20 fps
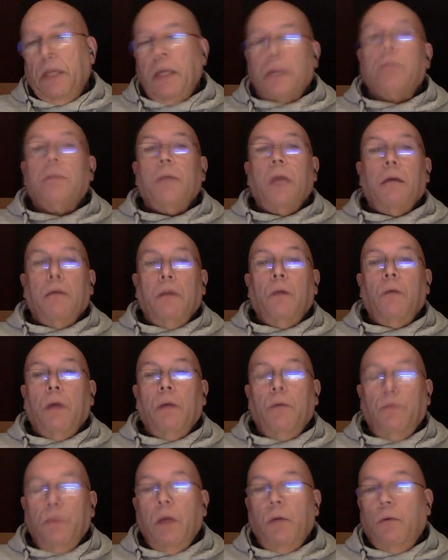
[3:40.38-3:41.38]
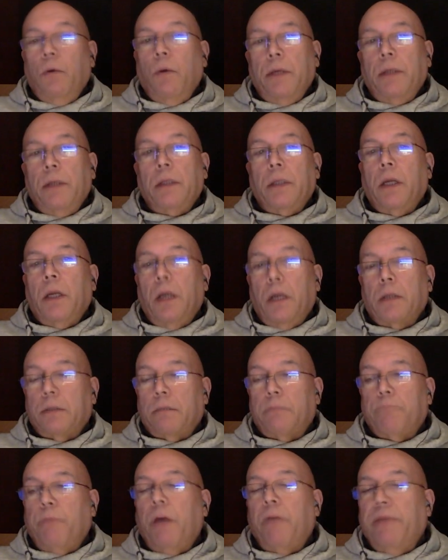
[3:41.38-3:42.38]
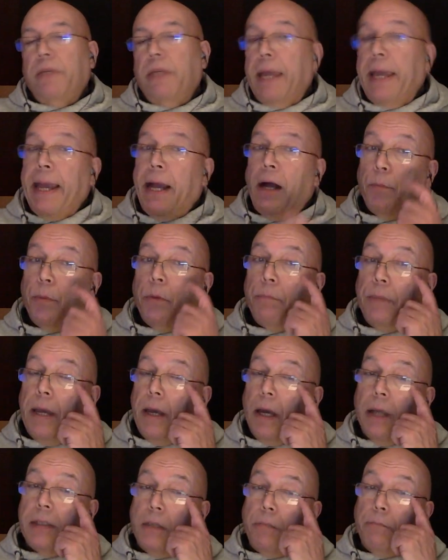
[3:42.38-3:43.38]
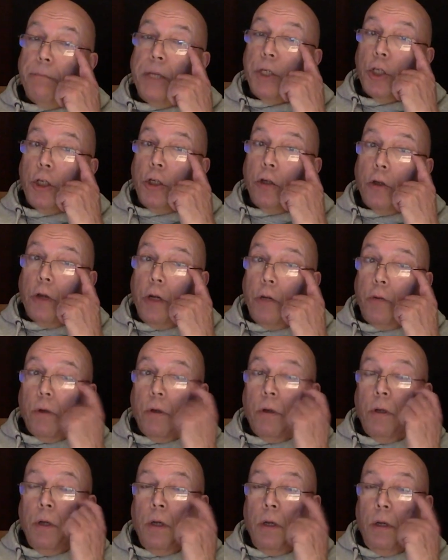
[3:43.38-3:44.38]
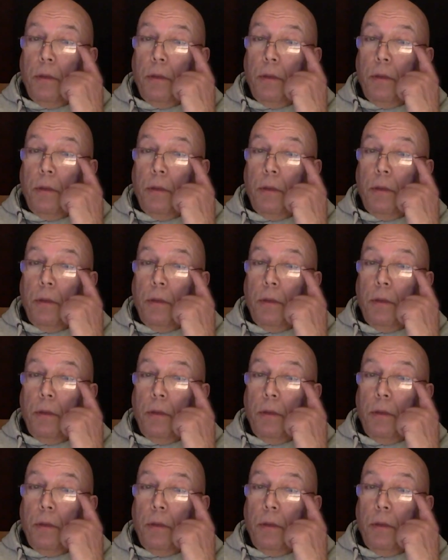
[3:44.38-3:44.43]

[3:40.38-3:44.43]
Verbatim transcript: Yes, yeah, you know, I, yeah, no, I did the last Marvin Gaye album. Yeah, I didn't mention it earlier on.